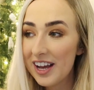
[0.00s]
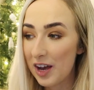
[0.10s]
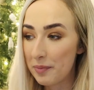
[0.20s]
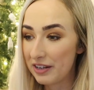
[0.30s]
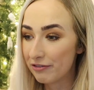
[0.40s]

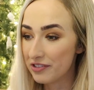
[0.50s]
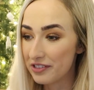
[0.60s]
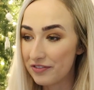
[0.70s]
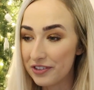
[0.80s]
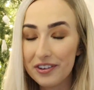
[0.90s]
I've been in front
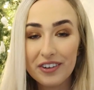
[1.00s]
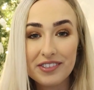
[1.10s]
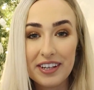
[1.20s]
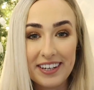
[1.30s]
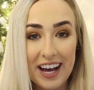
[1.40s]
of
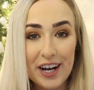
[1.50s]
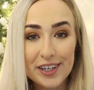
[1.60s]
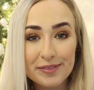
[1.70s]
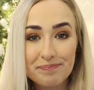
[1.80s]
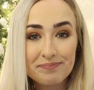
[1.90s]
doors and
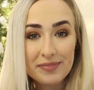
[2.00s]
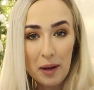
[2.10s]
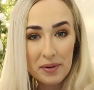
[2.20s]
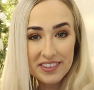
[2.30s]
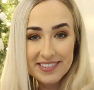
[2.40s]
now
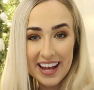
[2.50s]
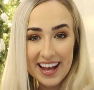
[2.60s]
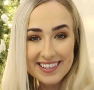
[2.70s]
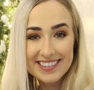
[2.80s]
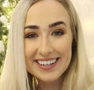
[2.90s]
I'm on the
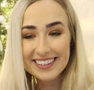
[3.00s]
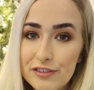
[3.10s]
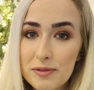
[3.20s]
stairs. So